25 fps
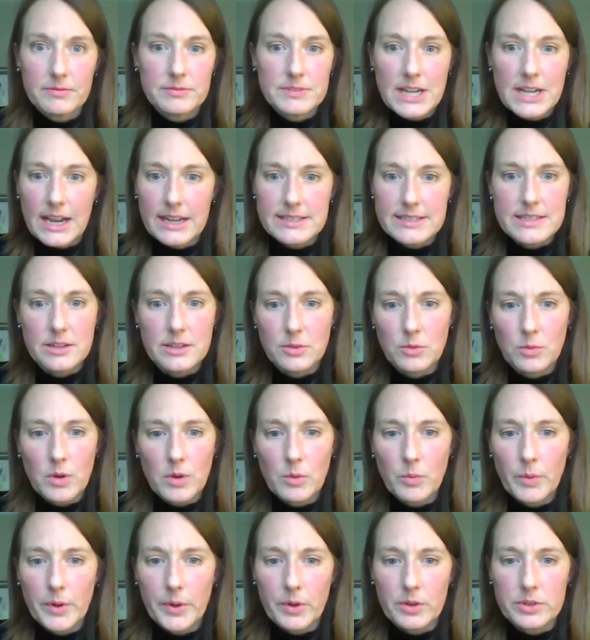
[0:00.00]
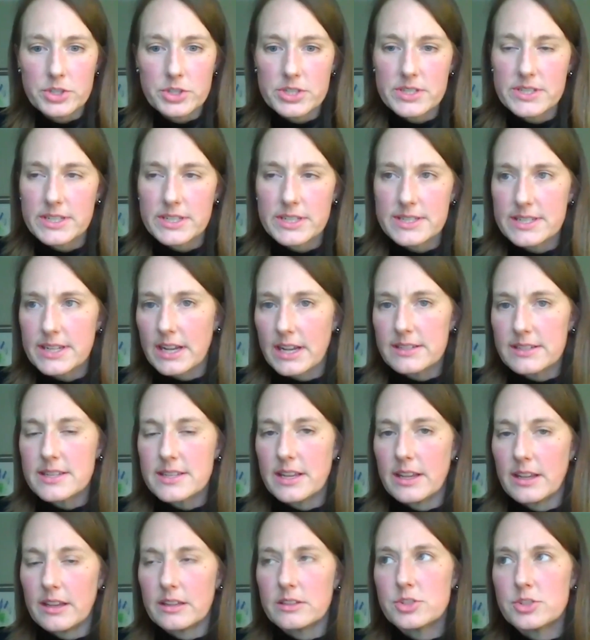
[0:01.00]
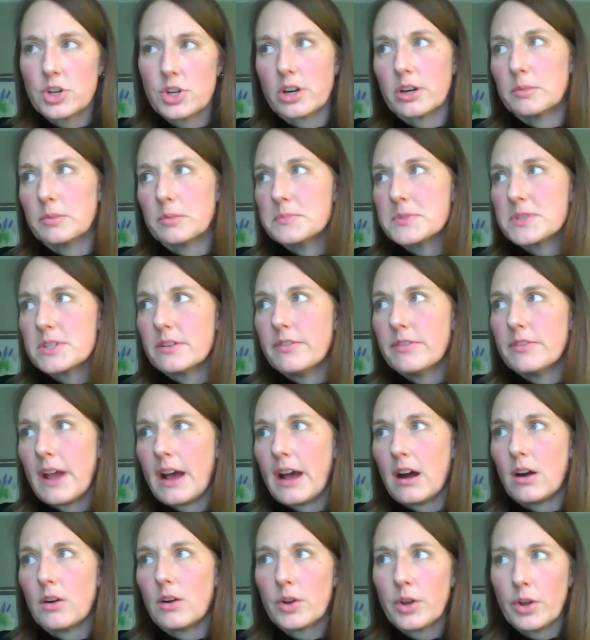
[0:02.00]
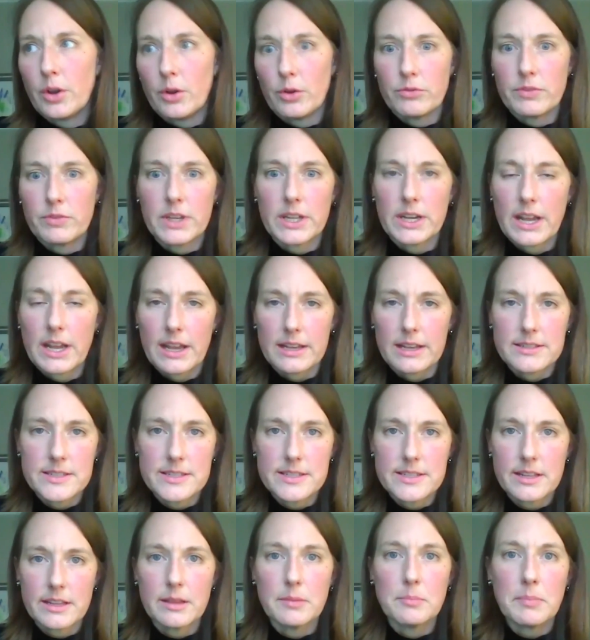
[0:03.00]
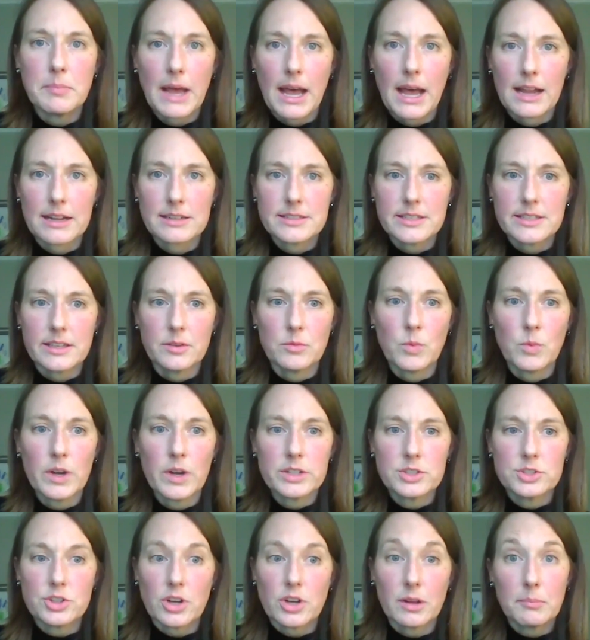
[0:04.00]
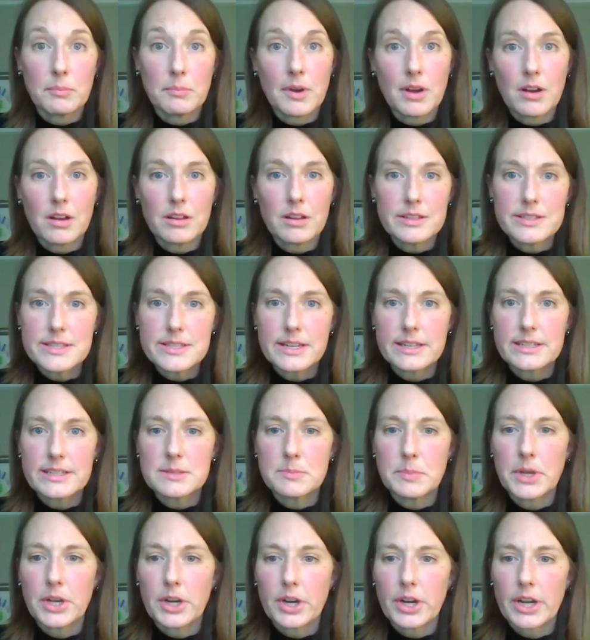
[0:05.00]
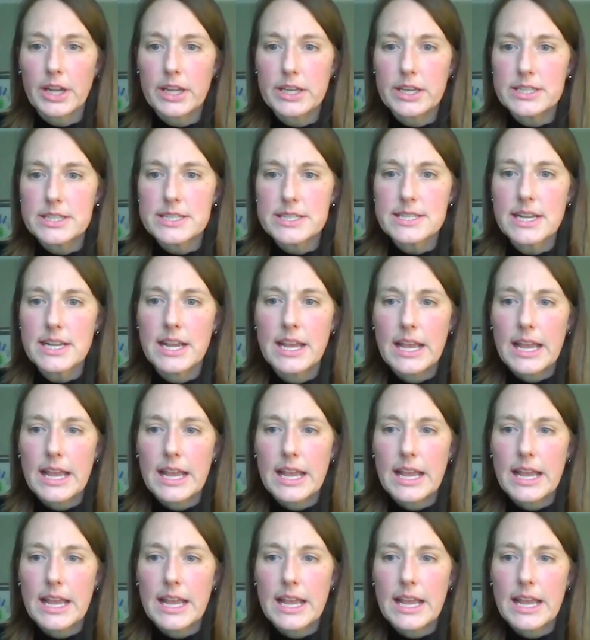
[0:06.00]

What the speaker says: ties into what we were just discussing in terms of how COVID has impacted what John Paul has experienced.